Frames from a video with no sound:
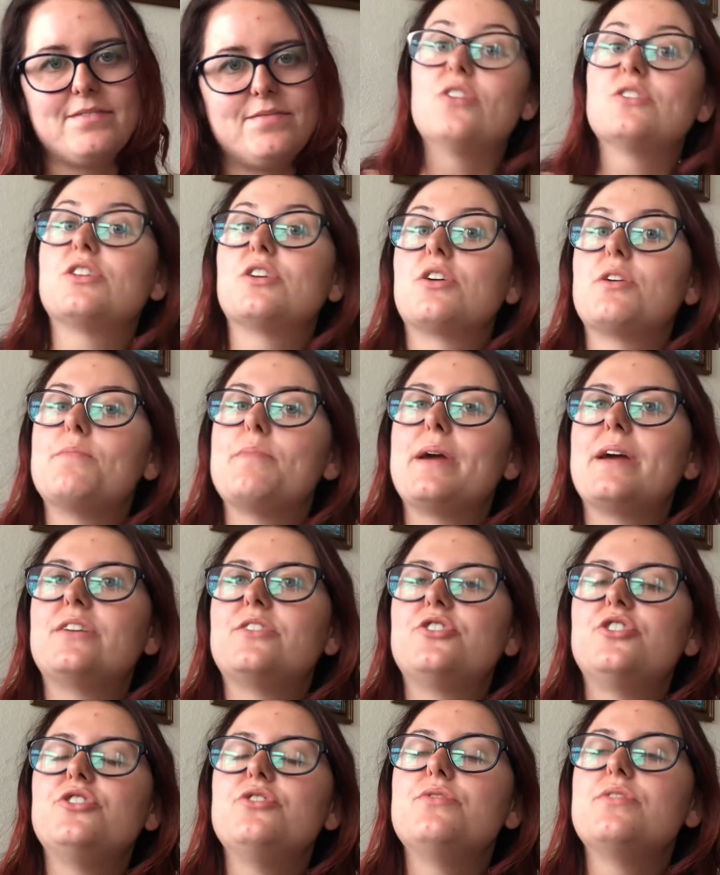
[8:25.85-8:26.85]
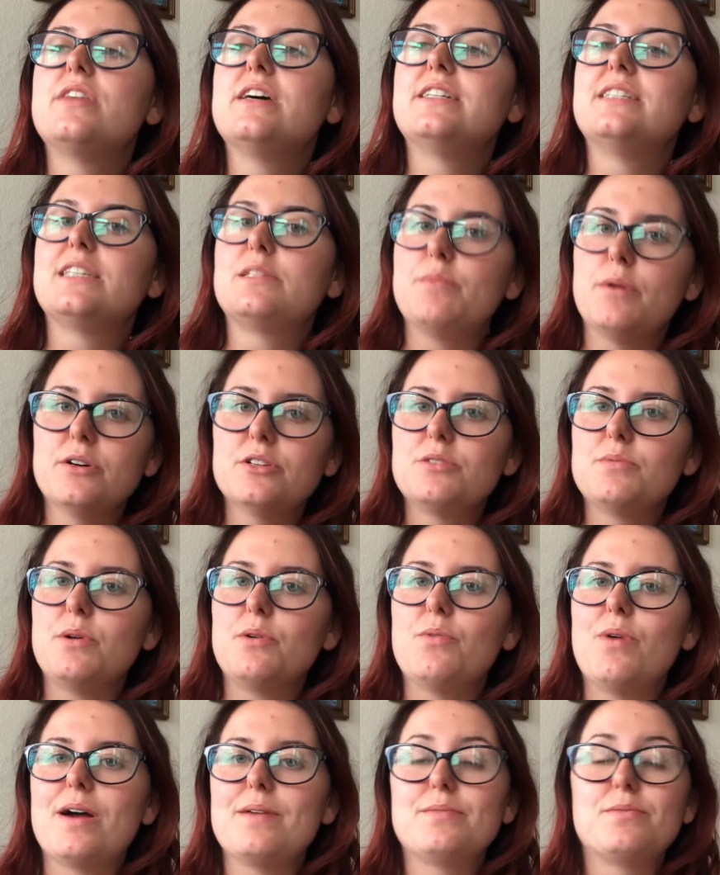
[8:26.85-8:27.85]
Also compared to the
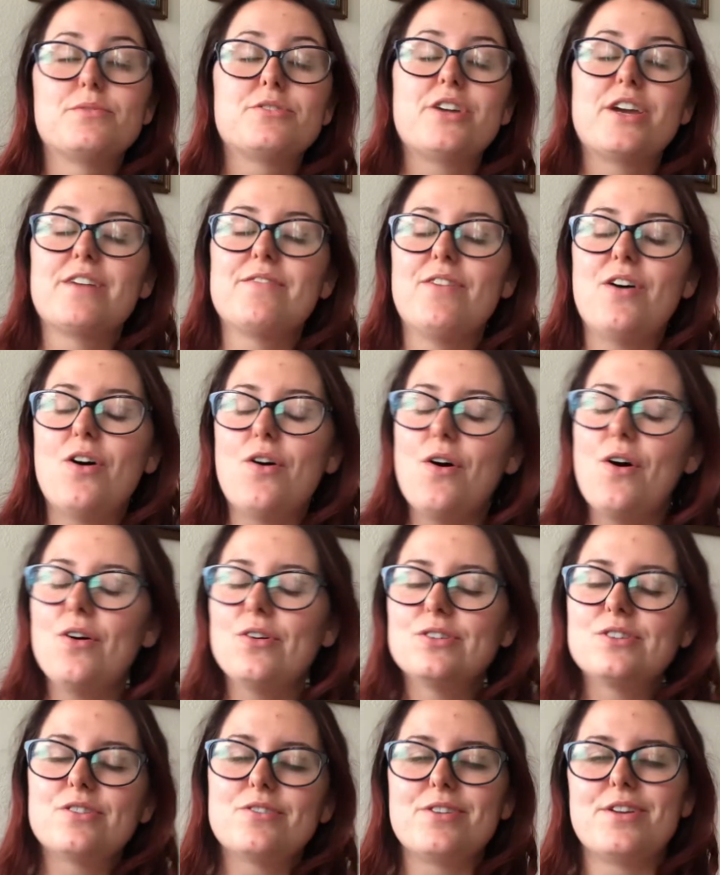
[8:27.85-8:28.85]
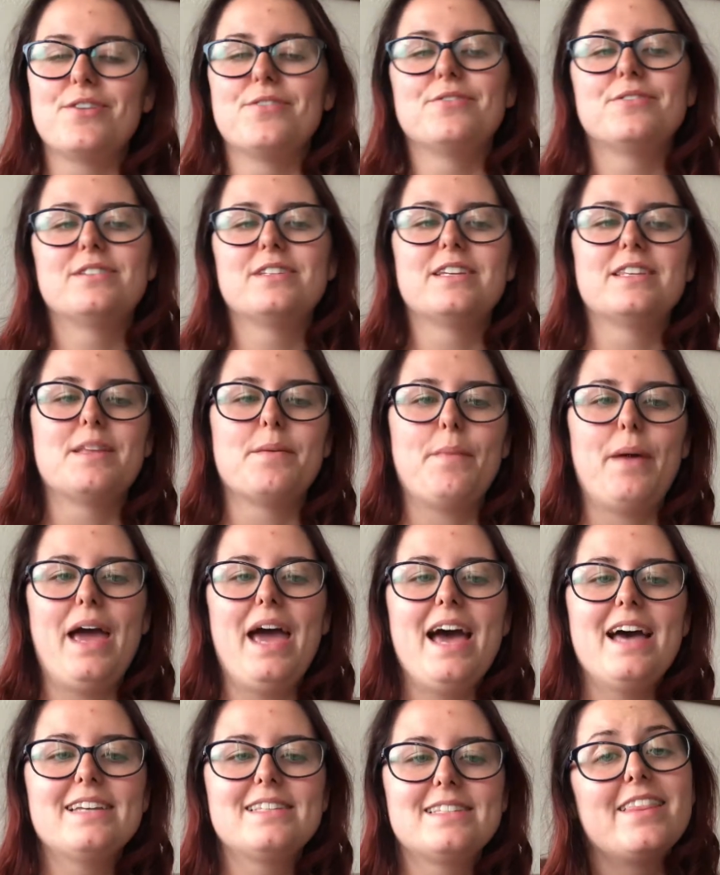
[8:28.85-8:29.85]
disposable wipes, which I have also used in the
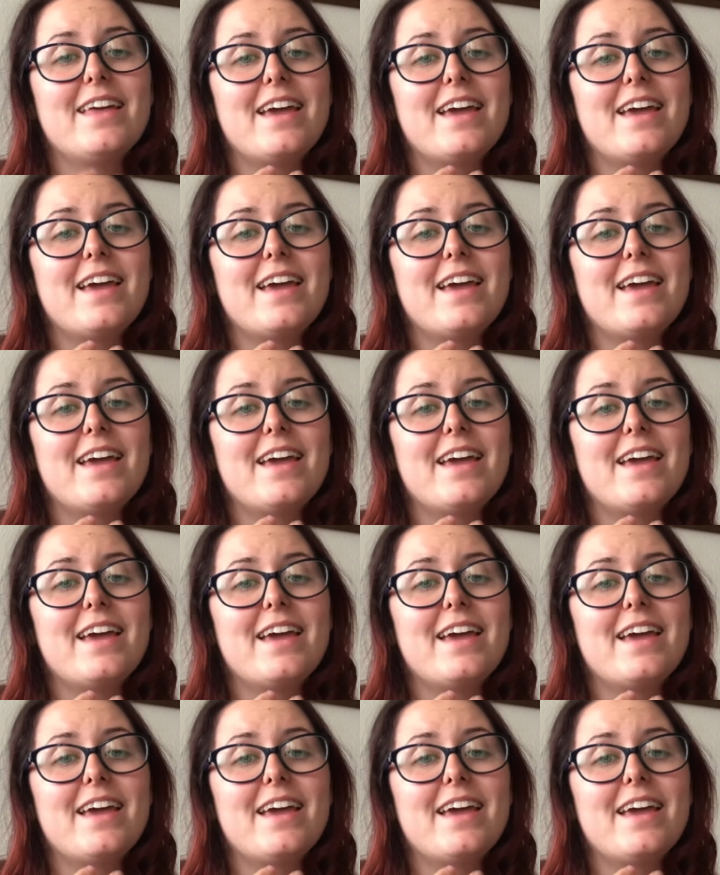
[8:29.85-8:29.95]
past,